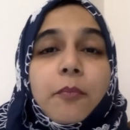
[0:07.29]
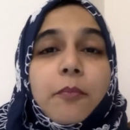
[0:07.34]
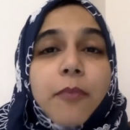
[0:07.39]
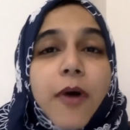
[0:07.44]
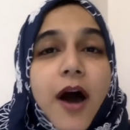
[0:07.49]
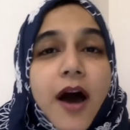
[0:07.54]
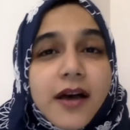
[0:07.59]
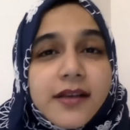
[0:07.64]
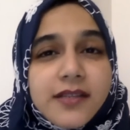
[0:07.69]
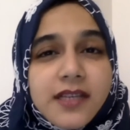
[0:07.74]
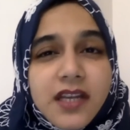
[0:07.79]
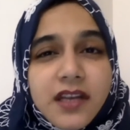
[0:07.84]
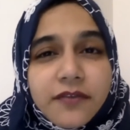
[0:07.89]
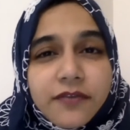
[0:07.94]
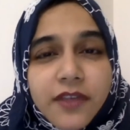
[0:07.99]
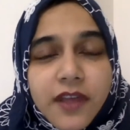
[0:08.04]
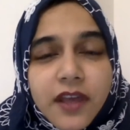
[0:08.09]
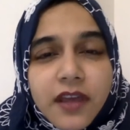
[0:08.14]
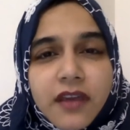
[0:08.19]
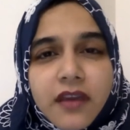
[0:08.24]
Positive
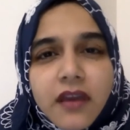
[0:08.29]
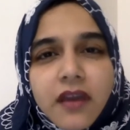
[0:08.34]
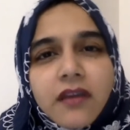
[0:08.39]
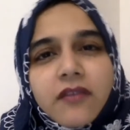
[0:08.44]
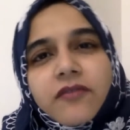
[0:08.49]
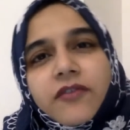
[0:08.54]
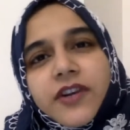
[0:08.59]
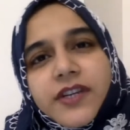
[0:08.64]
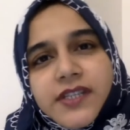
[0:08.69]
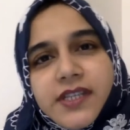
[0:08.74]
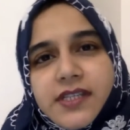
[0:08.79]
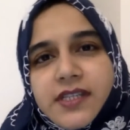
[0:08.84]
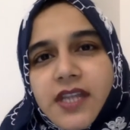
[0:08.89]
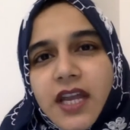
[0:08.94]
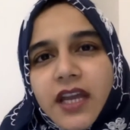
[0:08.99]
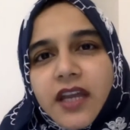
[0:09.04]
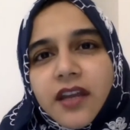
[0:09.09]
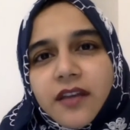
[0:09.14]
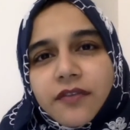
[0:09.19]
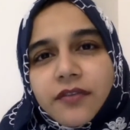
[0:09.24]
thinking versus
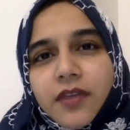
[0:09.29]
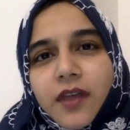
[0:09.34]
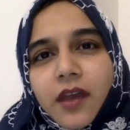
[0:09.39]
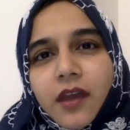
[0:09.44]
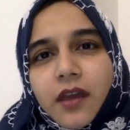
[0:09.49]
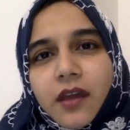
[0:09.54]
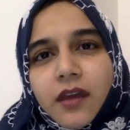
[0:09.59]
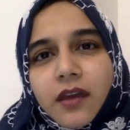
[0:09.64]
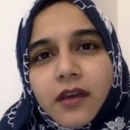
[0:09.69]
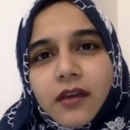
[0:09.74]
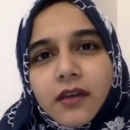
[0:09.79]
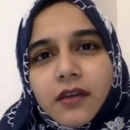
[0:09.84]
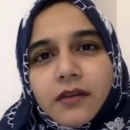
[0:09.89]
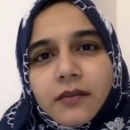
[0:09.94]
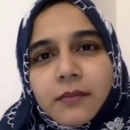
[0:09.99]
negative thinking.